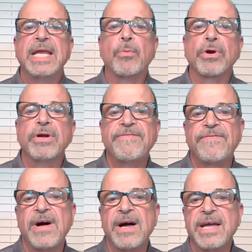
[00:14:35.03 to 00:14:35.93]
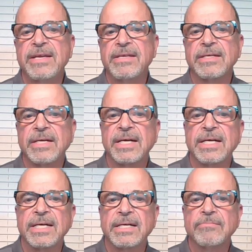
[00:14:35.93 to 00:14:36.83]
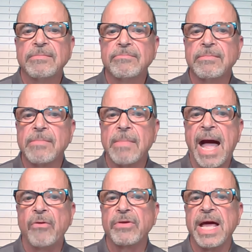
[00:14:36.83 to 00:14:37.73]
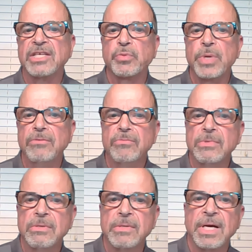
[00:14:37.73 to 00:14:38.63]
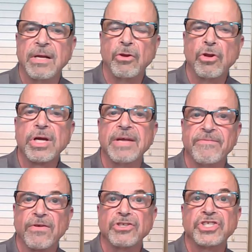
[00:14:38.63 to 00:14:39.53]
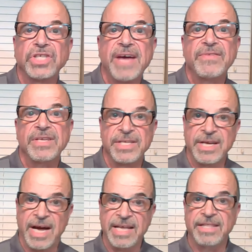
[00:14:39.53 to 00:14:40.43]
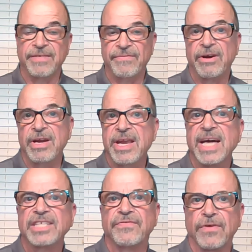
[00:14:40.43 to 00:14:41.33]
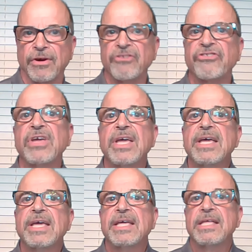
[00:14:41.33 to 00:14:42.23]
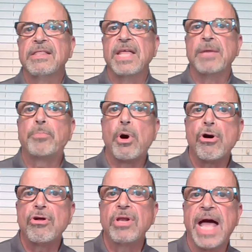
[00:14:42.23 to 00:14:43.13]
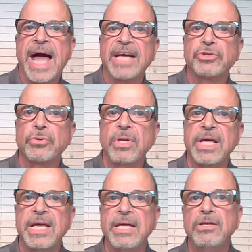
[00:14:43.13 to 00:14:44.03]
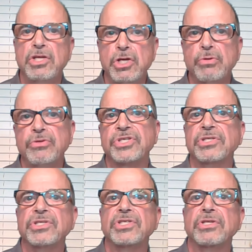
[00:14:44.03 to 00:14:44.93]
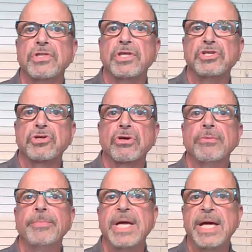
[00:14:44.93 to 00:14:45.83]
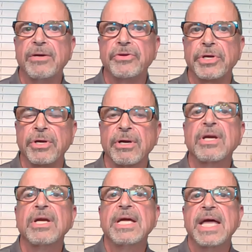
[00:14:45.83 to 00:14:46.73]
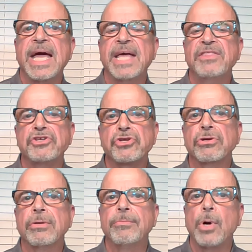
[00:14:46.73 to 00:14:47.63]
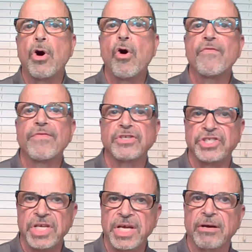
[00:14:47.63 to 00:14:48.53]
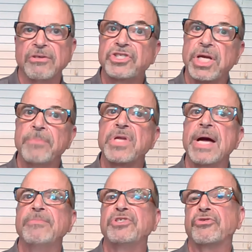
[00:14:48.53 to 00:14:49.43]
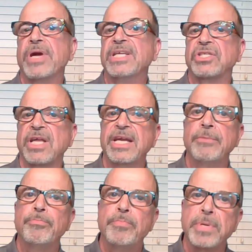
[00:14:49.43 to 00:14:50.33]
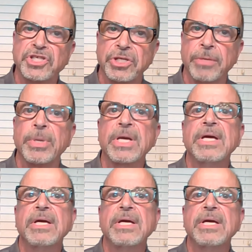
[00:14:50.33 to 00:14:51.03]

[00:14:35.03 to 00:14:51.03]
Now, we're going to find out as we look at verse 7 tonight, the very next verse, that Paul actually uses the term elder and the term overseer, sometimes translated bishop,